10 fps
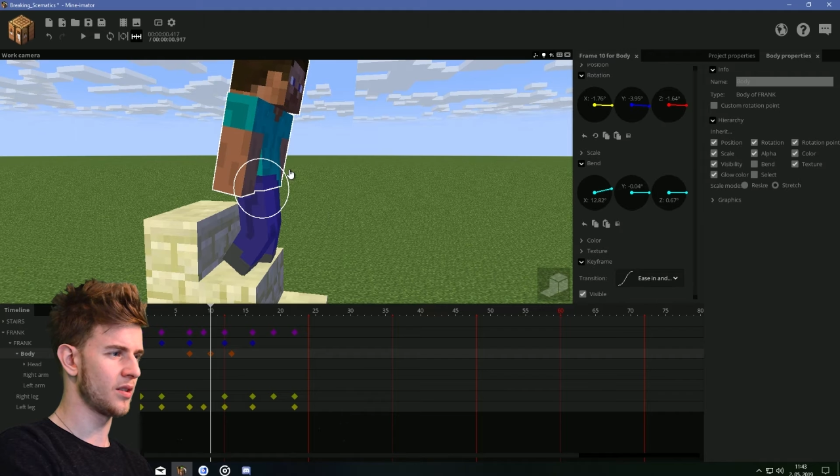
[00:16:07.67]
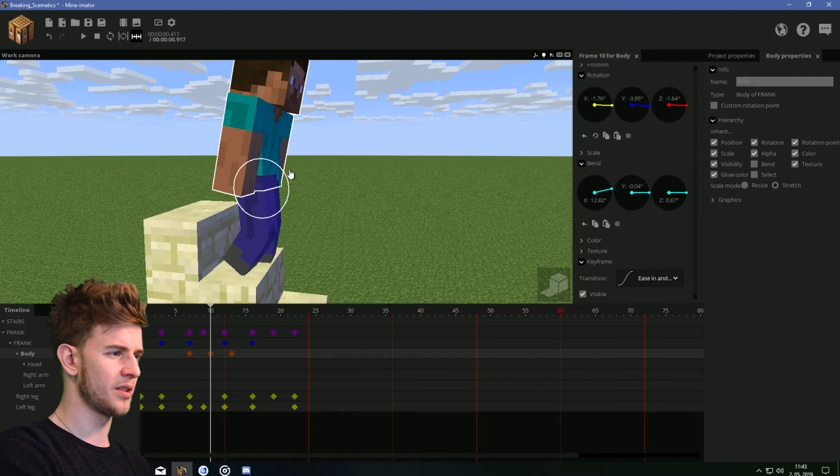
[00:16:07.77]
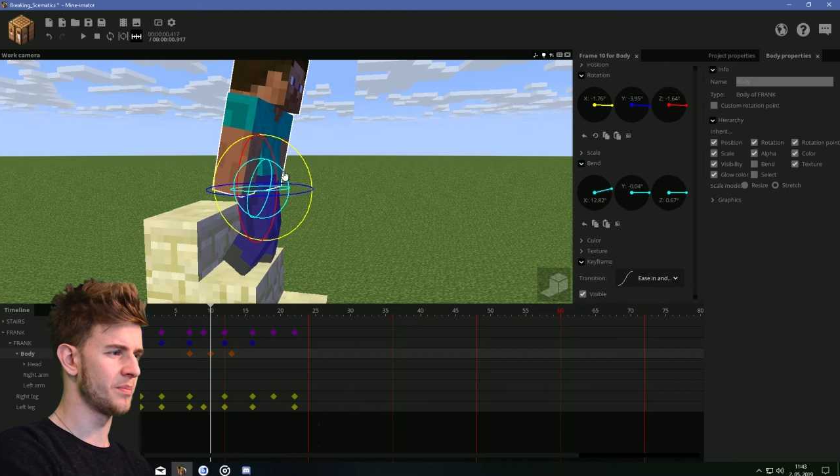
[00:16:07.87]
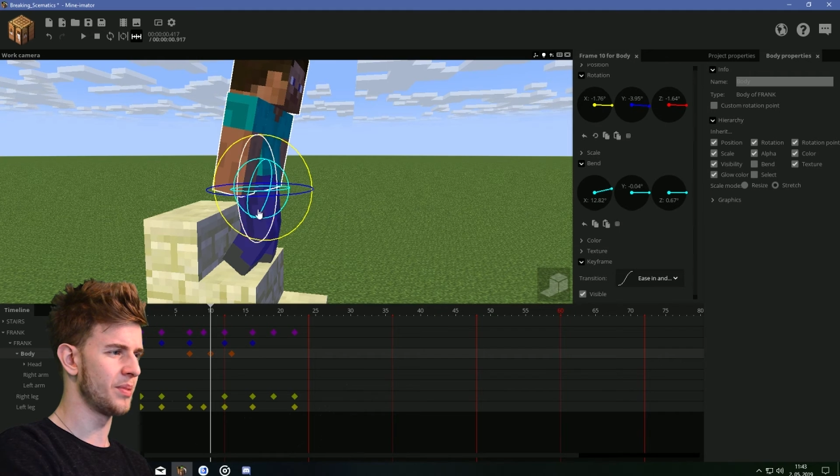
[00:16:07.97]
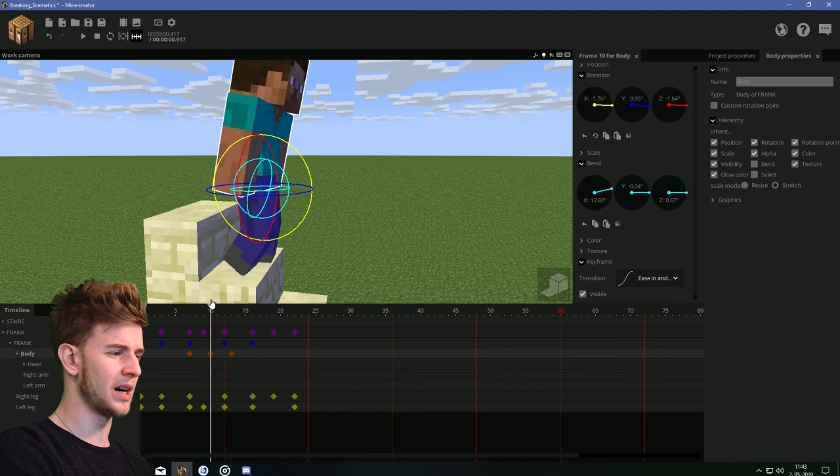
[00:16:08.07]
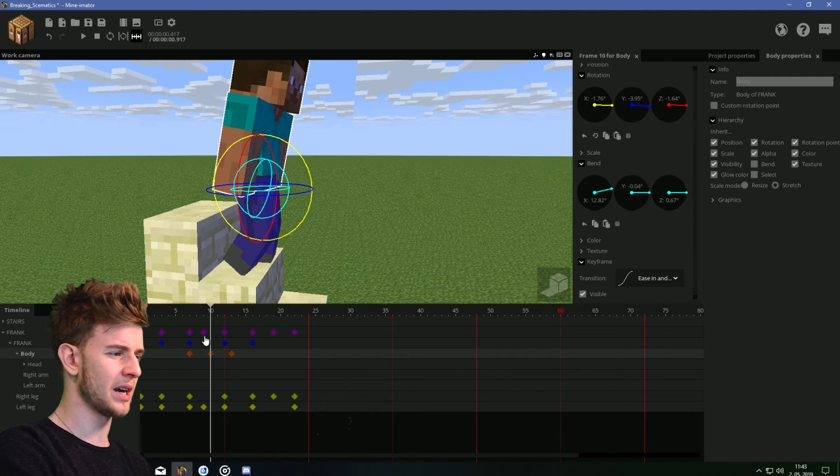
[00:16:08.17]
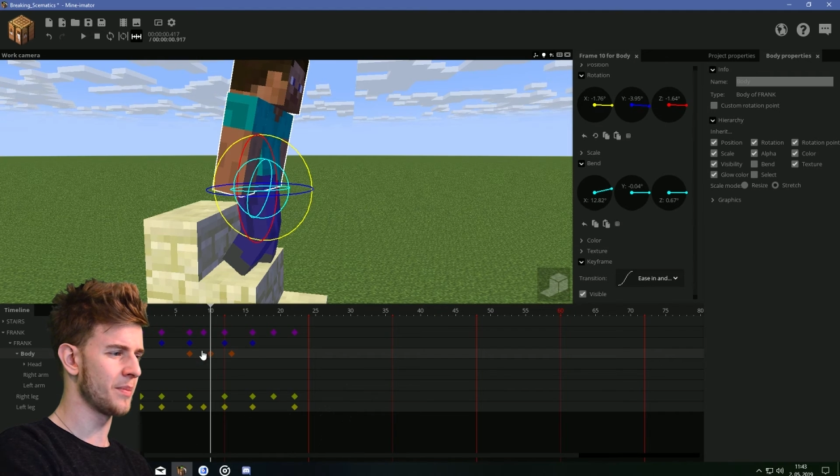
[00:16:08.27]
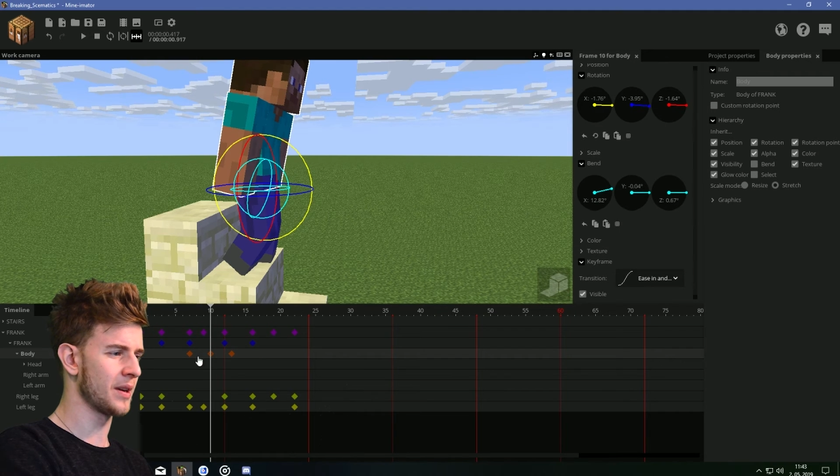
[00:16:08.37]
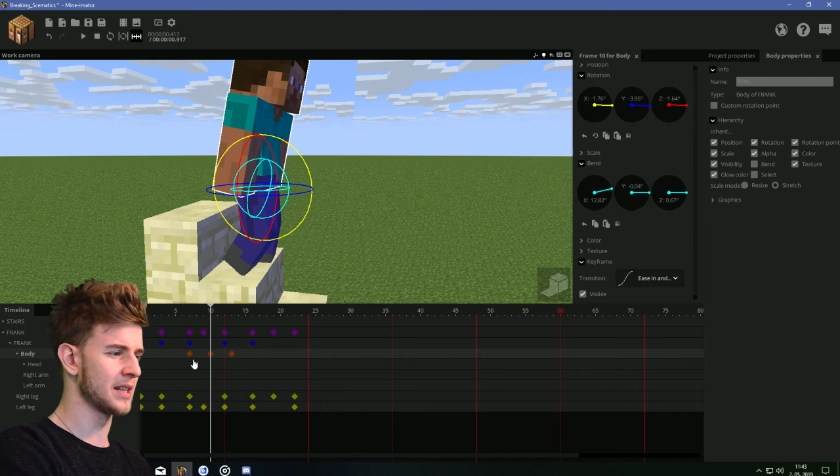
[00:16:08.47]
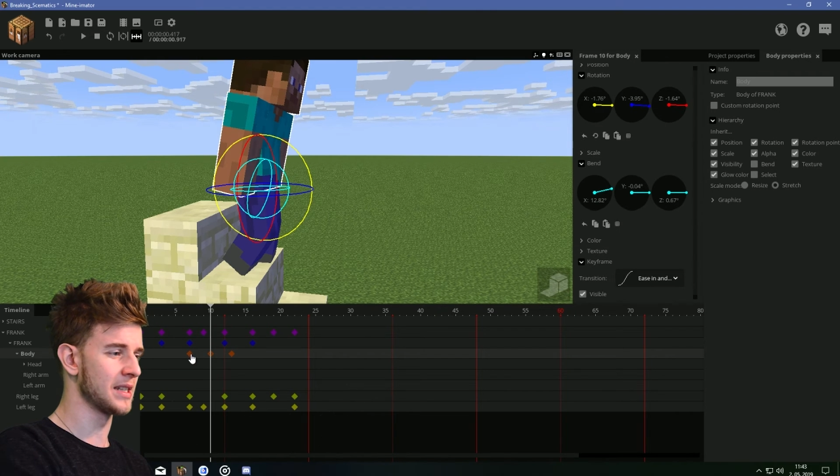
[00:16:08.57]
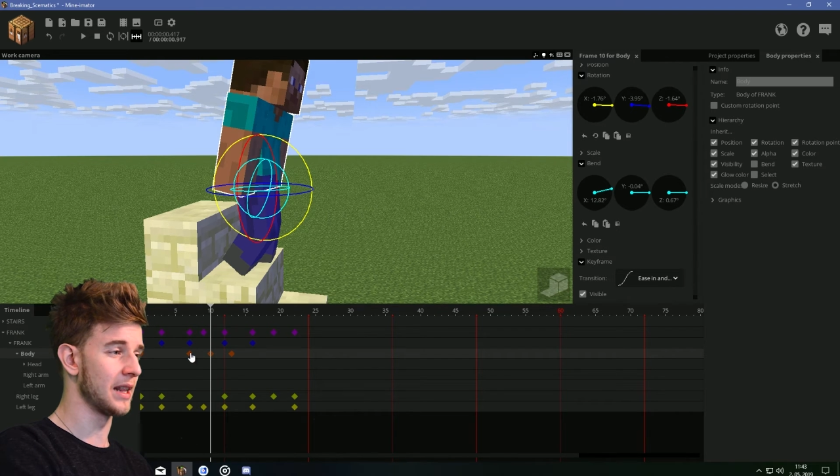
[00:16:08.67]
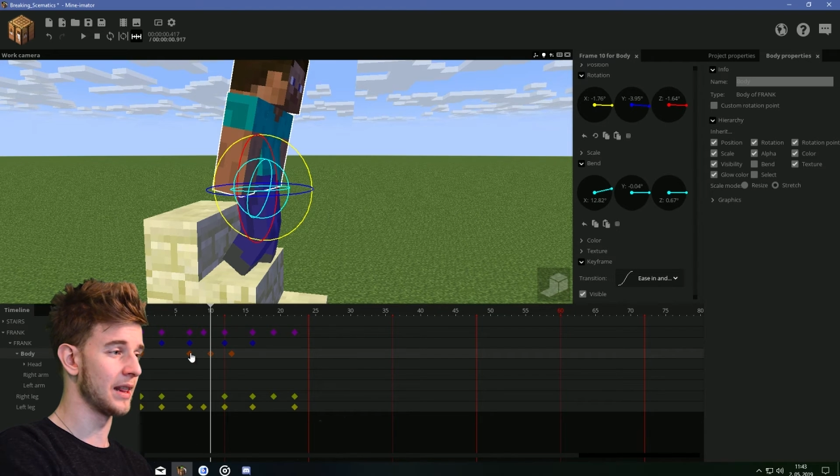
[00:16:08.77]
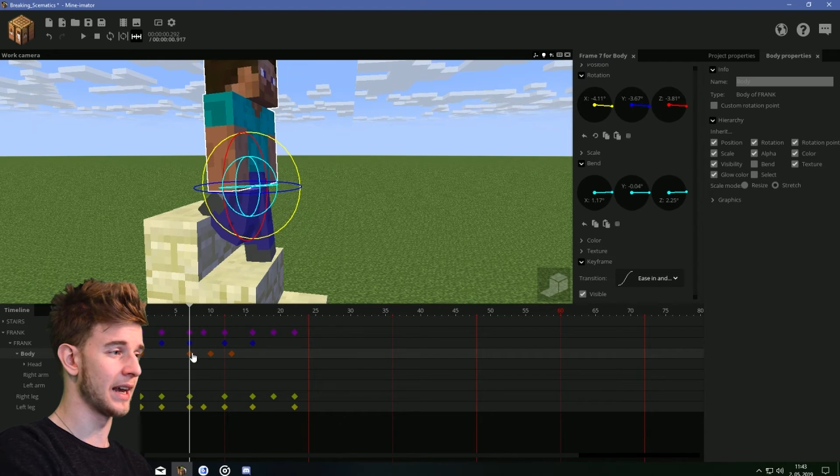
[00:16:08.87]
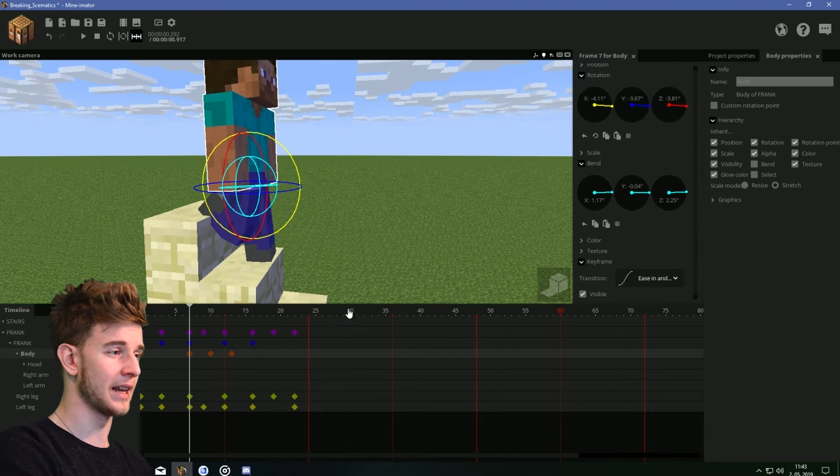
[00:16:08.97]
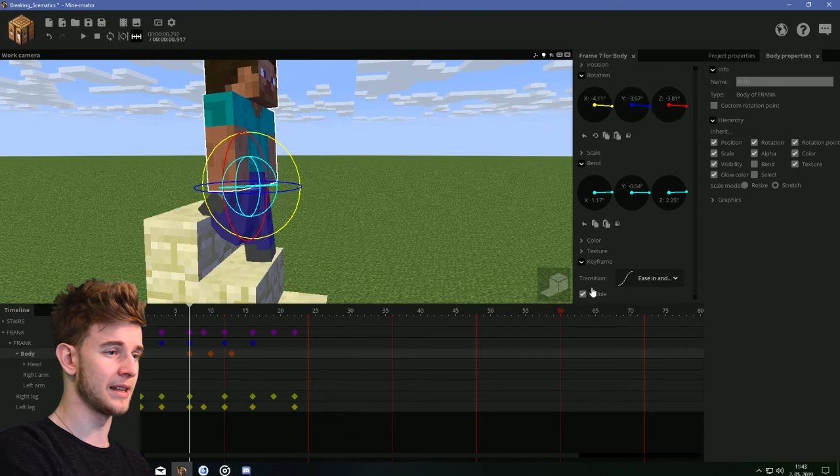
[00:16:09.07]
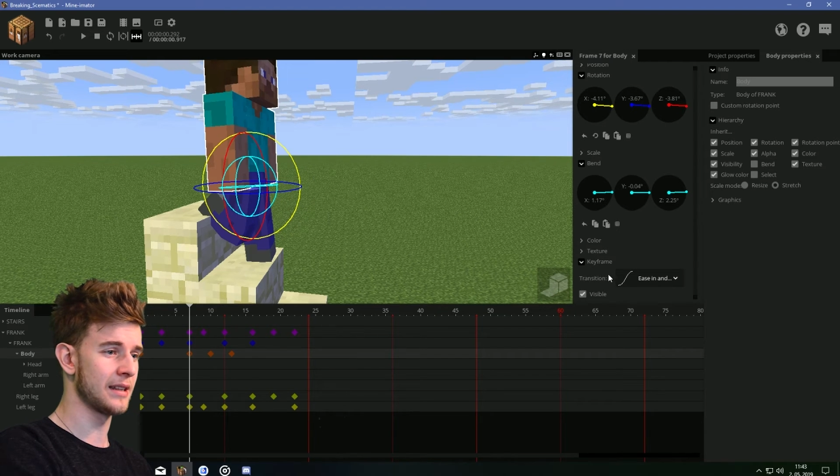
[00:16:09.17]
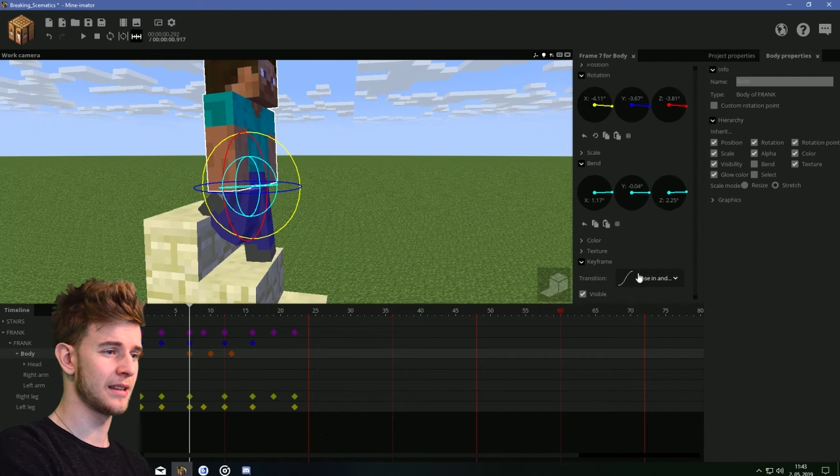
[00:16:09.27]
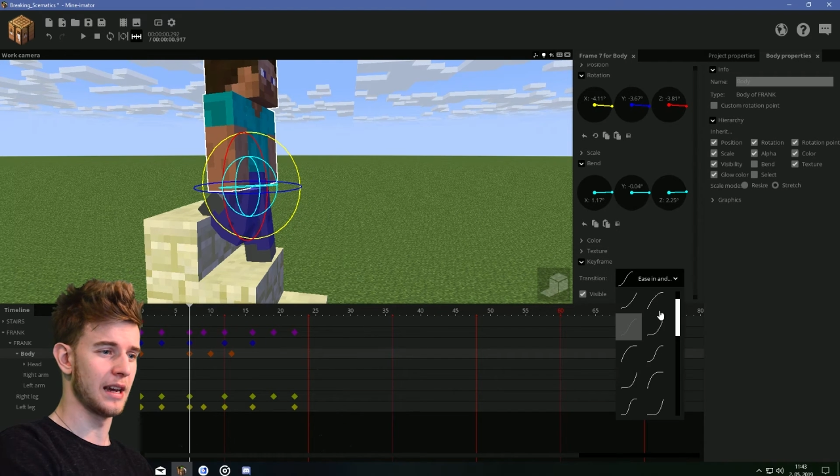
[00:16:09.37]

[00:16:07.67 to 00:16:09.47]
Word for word: on the body because he landed.